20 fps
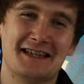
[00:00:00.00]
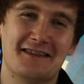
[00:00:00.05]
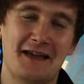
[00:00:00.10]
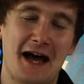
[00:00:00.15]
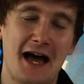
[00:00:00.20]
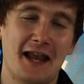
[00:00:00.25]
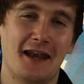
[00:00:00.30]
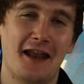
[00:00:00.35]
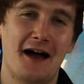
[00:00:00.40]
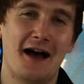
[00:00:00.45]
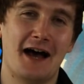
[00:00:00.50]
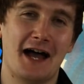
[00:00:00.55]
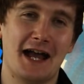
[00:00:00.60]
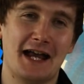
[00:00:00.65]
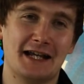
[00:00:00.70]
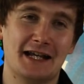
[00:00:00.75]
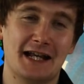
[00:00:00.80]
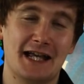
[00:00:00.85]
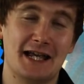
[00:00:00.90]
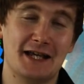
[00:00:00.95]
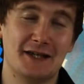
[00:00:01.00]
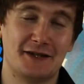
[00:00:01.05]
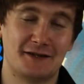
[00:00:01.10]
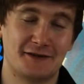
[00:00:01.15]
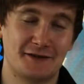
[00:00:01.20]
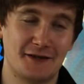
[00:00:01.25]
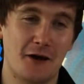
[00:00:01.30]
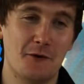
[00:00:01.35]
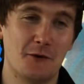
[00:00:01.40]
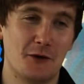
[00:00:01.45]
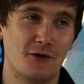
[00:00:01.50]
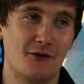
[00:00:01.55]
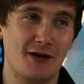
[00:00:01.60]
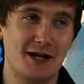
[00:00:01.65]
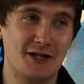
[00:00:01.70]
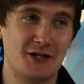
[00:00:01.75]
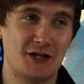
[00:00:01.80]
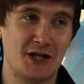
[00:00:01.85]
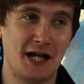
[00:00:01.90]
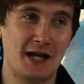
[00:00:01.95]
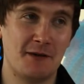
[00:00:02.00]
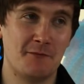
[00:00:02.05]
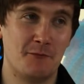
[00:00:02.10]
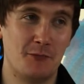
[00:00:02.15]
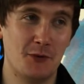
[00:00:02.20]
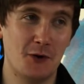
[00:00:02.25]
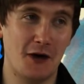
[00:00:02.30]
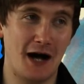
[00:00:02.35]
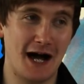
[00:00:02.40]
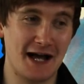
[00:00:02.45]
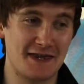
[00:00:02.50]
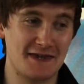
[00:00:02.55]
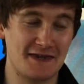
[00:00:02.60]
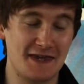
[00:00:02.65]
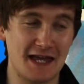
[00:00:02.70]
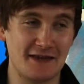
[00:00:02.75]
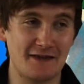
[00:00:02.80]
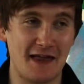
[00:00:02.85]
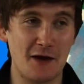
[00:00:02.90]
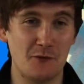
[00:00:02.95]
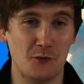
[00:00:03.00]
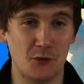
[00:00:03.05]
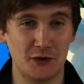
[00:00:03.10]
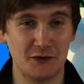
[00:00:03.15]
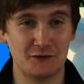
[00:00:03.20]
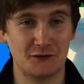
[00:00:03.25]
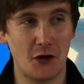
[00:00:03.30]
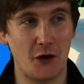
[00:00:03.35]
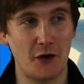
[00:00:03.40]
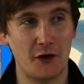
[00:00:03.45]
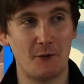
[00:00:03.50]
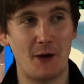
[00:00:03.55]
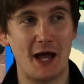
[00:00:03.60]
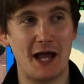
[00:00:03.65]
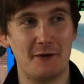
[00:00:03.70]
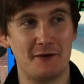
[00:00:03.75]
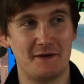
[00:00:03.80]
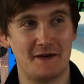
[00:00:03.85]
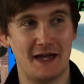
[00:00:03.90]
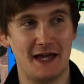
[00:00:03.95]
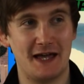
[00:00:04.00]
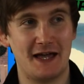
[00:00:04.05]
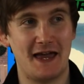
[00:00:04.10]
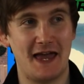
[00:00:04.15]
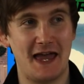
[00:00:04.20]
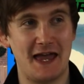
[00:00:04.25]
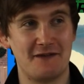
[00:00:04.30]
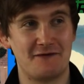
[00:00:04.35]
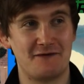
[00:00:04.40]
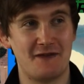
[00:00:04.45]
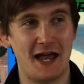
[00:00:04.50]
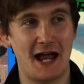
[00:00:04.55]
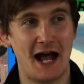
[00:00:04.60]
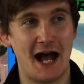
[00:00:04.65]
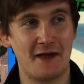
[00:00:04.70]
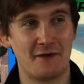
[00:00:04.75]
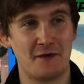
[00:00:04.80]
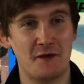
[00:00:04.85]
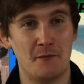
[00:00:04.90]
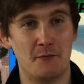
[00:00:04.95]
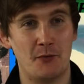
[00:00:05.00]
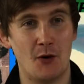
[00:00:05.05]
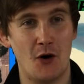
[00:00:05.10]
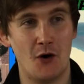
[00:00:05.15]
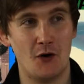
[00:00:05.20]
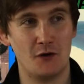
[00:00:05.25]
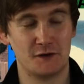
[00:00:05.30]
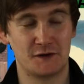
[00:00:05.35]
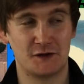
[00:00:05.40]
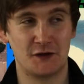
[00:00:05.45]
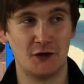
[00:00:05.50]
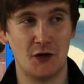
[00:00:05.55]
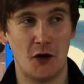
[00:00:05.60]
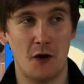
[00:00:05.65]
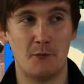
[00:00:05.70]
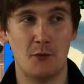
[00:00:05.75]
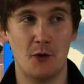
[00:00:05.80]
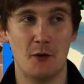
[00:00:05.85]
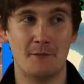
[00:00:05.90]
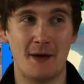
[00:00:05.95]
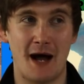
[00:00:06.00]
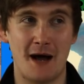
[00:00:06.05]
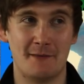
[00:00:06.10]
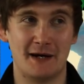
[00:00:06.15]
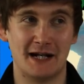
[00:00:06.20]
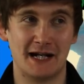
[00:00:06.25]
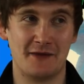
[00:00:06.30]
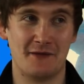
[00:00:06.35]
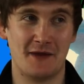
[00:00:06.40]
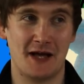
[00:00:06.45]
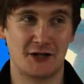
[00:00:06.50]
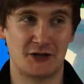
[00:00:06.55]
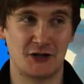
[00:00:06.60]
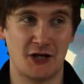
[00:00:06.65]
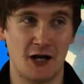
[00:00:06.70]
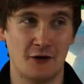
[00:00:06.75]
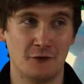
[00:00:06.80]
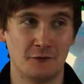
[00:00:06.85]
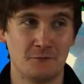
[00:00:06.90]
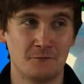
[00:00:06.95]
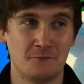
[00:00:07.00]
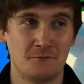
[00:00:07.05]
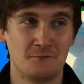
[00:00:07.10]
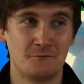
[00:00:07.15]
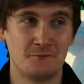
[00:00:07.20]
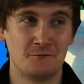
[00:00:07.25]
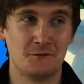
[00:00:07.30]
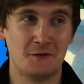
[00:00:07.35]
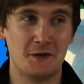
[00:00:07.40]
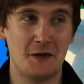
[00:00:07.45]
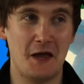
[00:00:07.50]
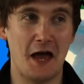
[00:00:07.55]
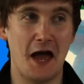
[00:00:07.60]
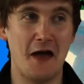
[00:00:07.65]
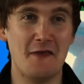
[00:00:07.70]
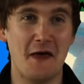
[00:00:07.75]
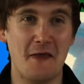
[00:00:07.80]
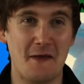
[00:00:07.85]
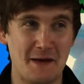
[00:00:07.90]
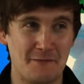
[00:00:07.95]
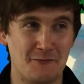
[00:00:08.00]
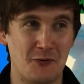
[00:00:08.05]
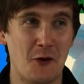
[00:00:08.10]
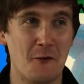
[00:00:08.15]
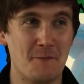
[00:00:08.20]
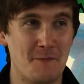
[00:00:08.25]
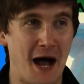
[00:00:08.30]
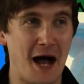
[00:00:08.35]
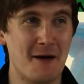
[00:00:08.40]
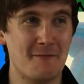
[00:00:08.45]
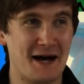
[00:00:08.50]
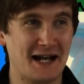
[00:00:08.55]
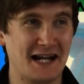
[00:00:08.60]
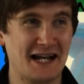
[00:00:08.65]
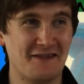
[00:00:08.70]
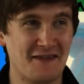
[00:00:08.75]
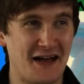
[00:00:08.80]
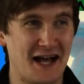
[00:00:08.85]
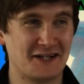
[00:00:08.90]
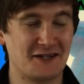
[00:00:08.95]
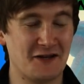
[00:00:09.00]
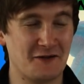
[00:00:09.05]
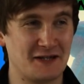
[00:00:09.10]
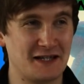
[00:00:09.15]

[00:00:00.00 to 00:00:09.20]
That line is so cringy, but I think they would have gotten away with it if they had the balls to not put Batman in that show. And then they put Batman in that show.